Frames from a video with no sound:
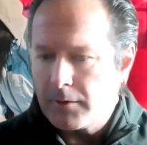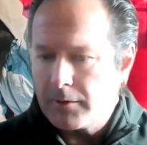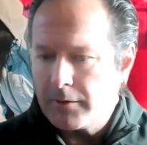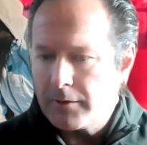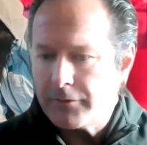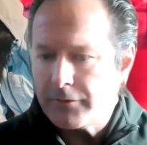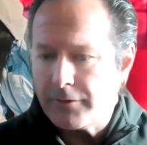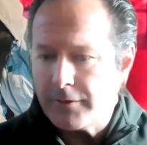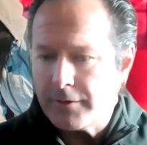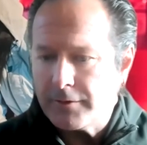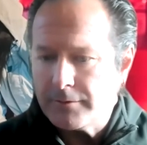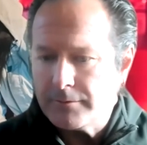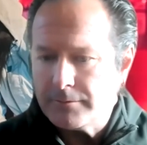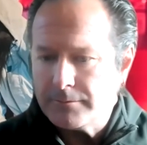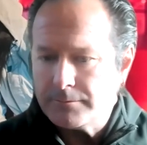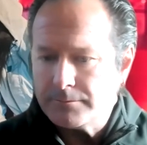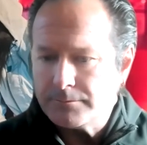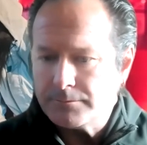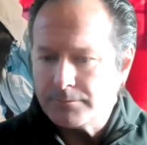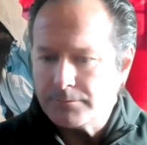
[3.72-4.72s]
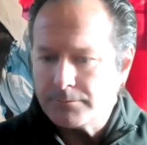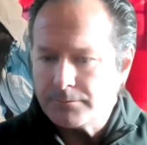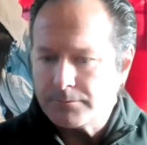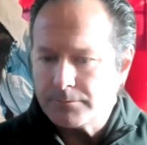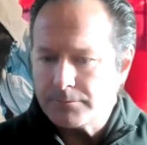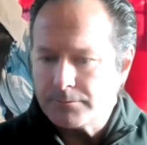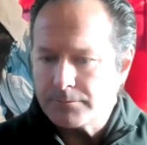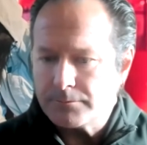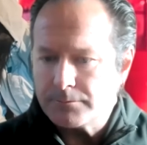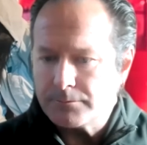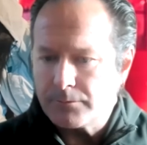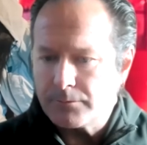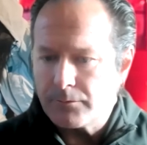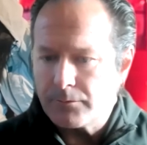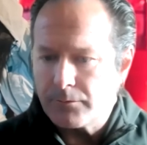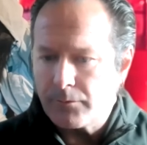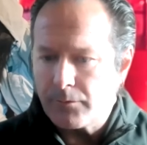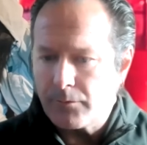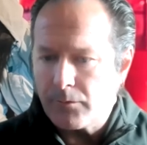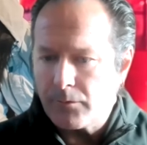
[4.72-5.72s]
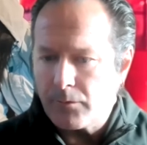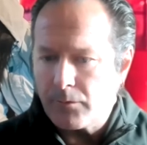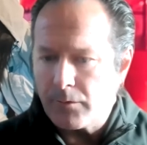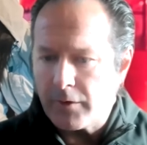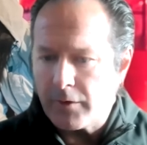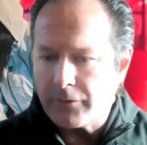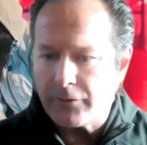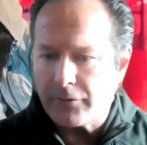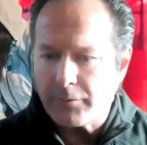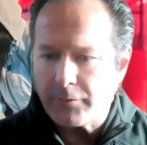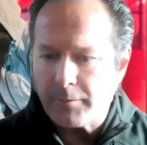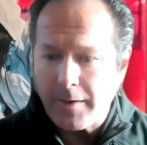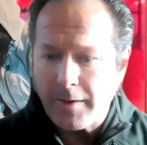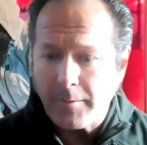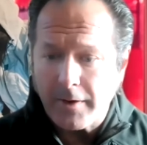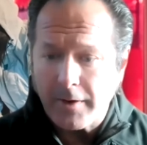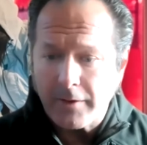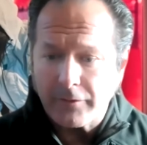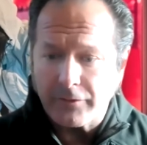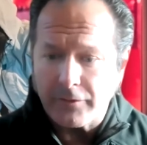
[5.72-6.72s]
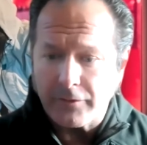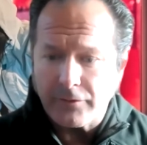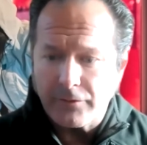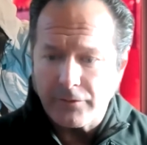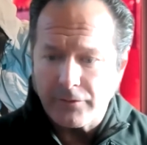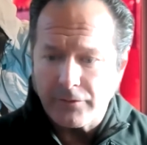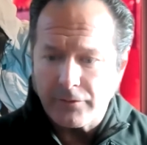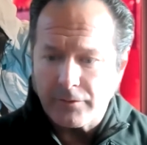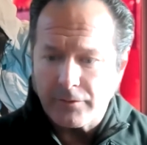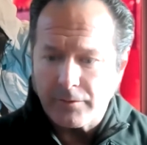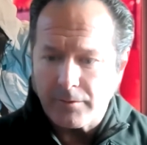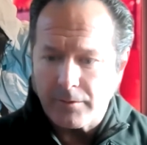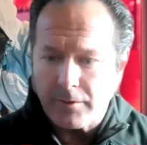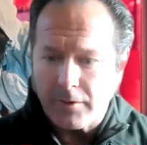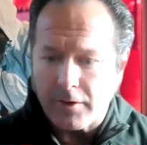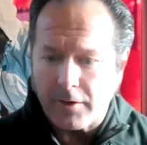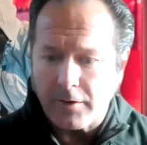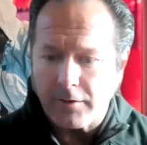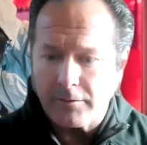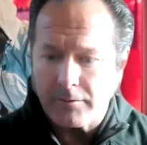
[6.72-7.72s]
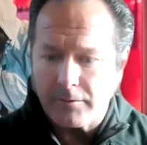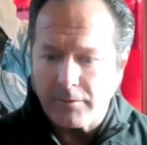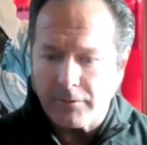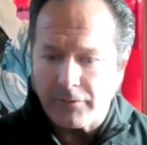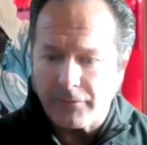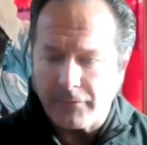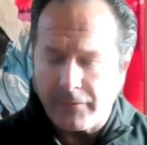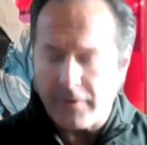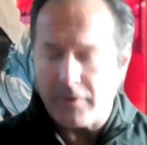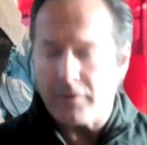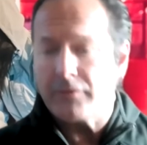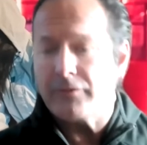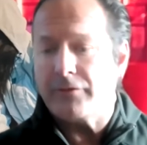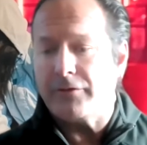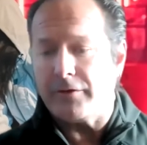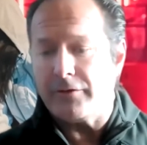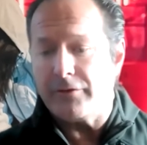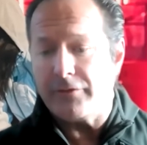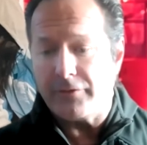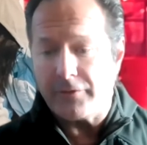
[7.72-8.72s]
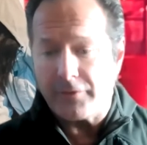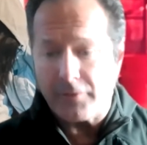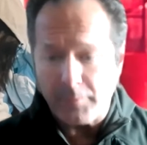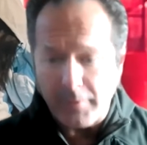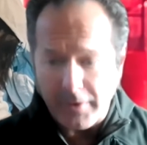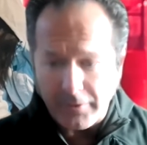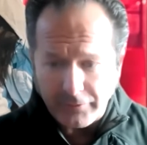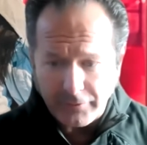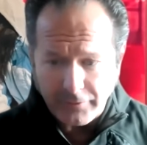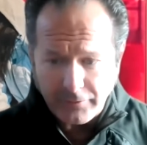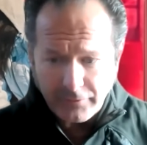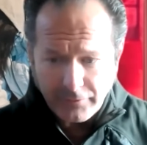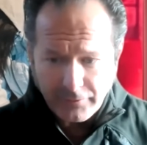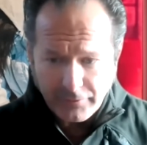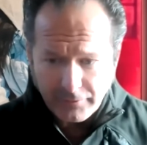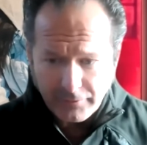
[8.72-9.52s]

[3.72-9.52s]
Listen, this is my message, heartfelt, sincere message.